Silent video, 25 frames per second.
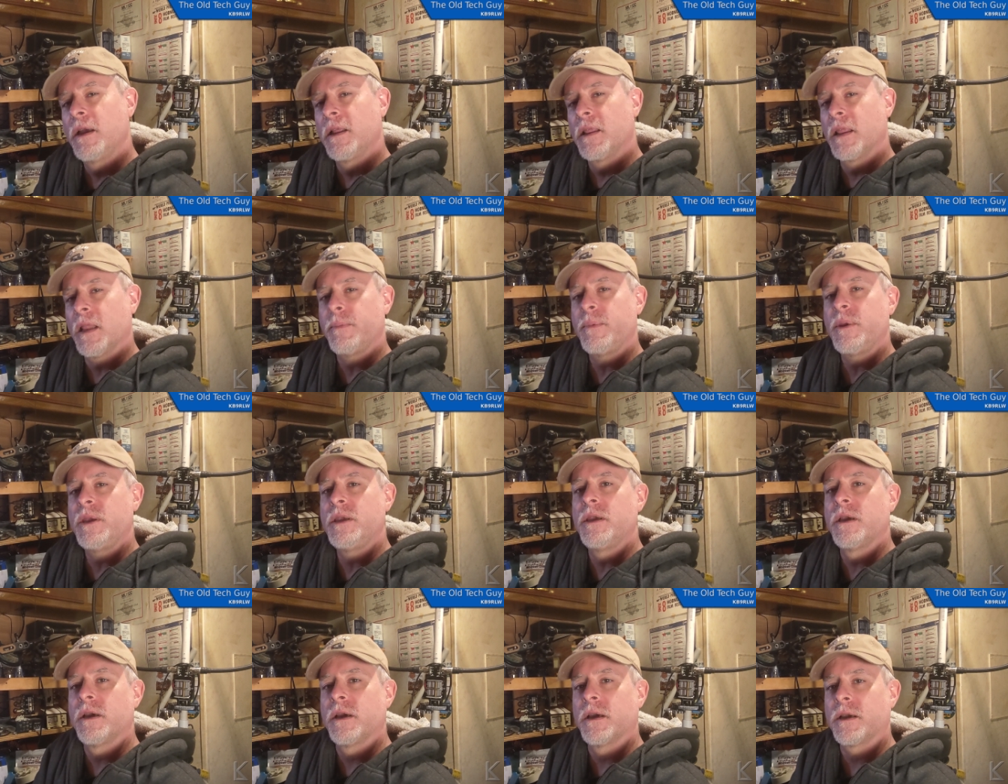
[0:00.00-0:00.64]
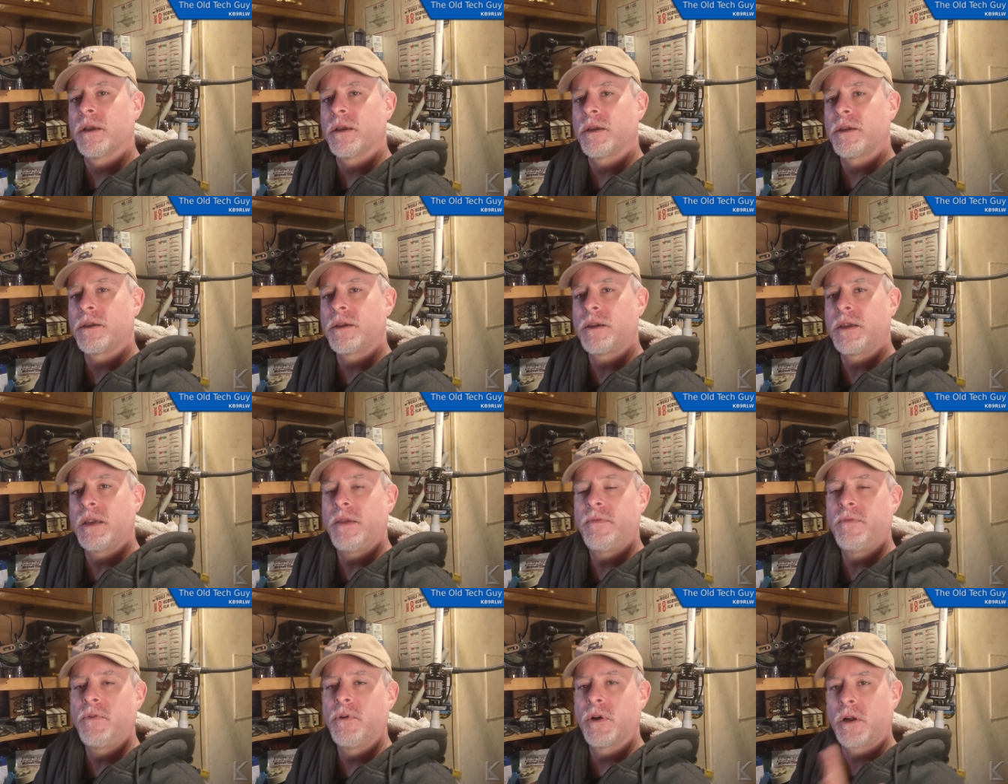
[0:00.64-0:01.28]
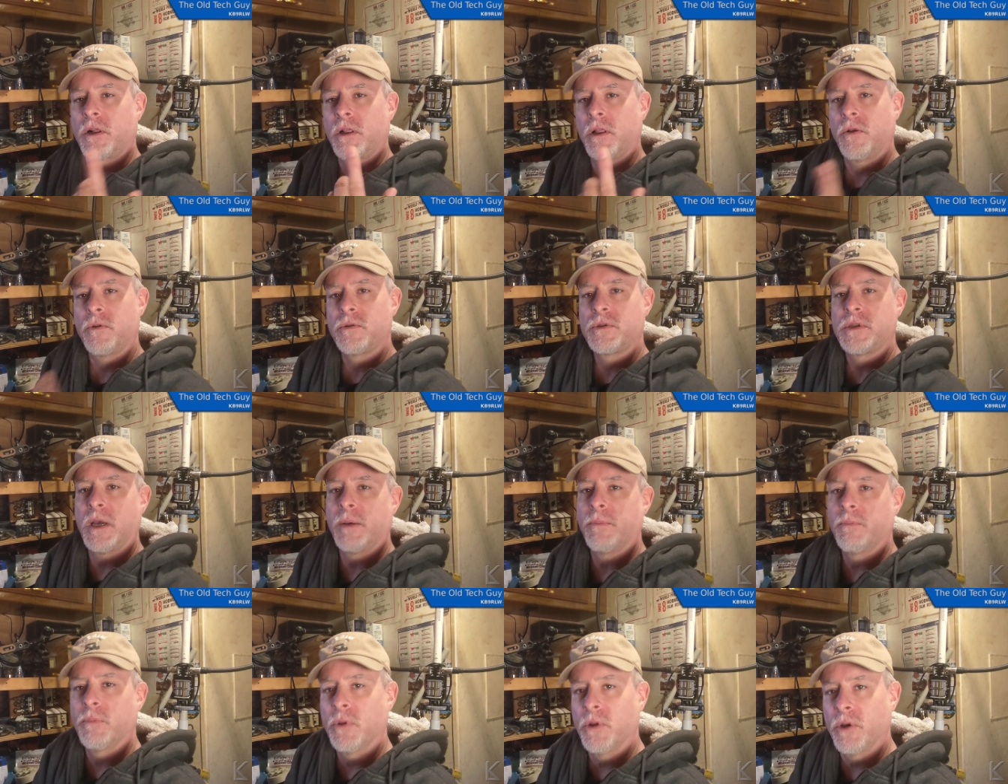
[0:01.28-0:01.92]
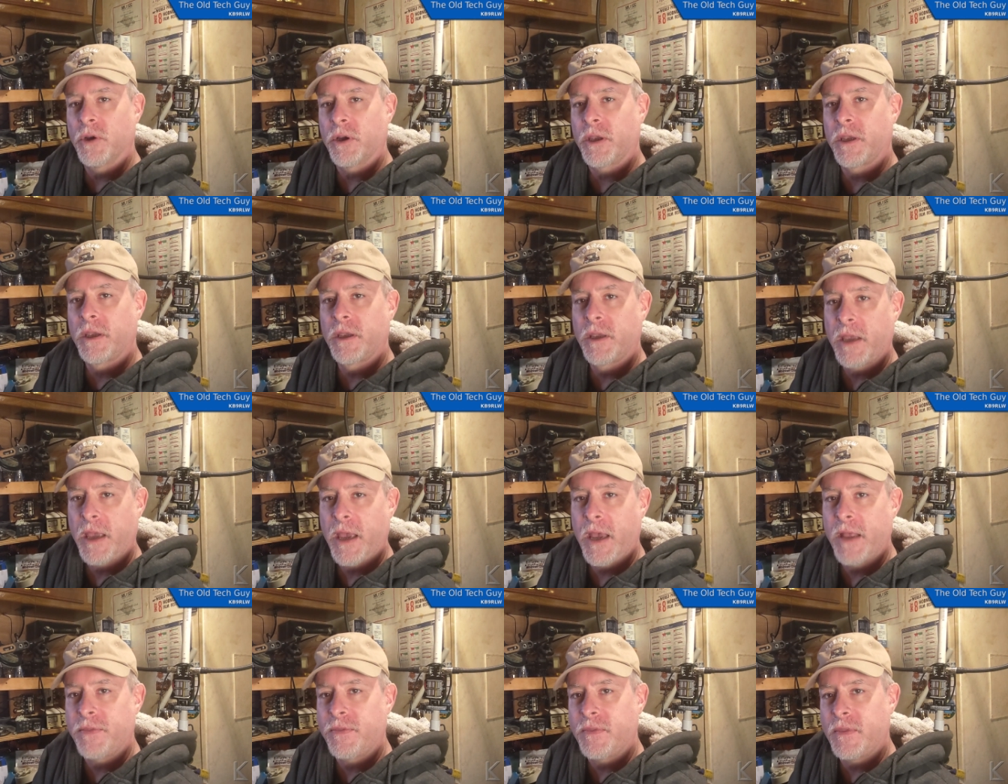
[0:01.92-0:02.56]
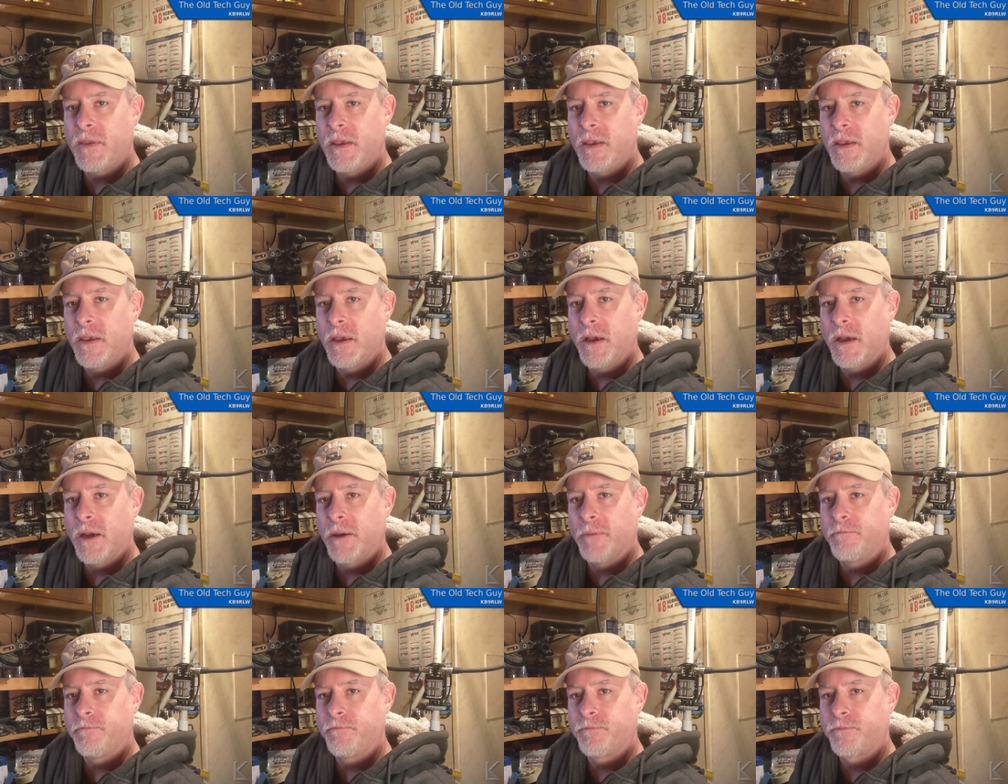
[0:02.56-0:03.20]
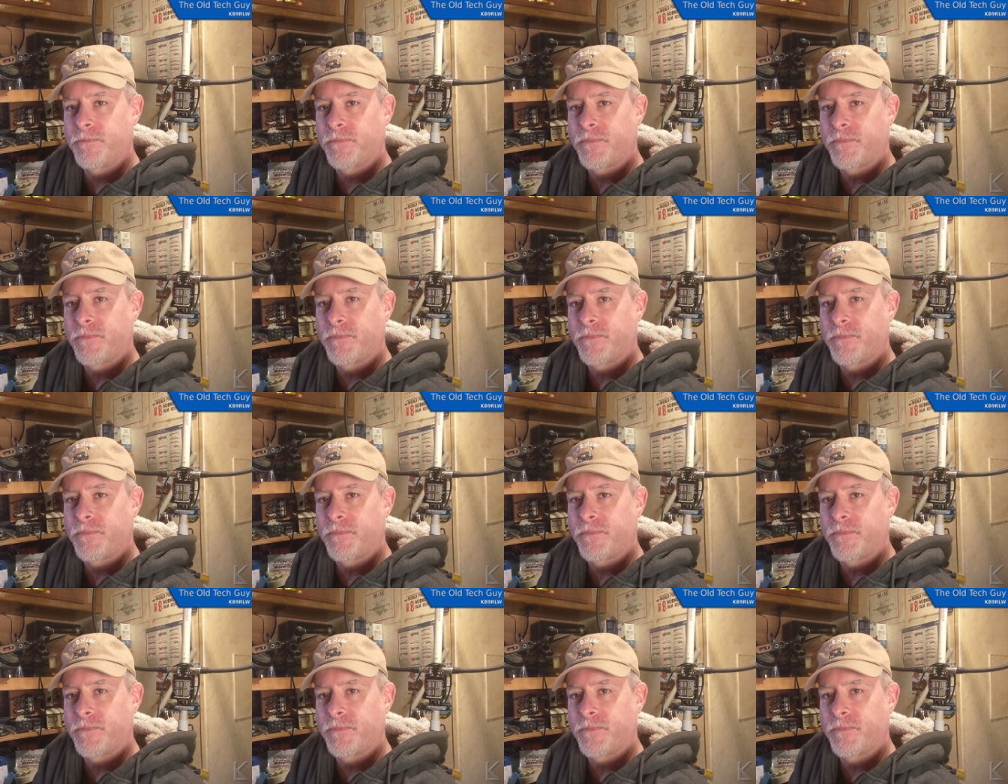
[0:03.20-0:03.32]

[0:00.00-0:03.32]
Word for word: Let me uh, give you a close-up look at the, uh,